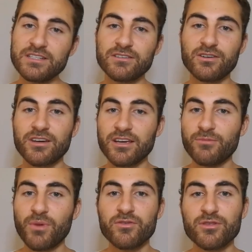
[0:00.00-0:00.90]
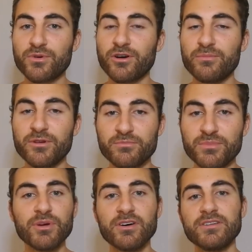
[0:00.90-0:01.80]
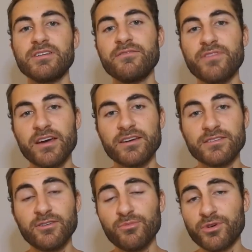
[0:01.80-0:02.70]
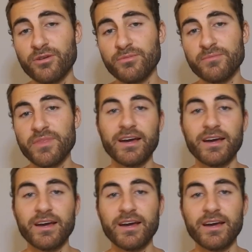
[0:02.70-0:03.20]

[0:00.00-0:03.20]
talking about the problem, because if there's no problem,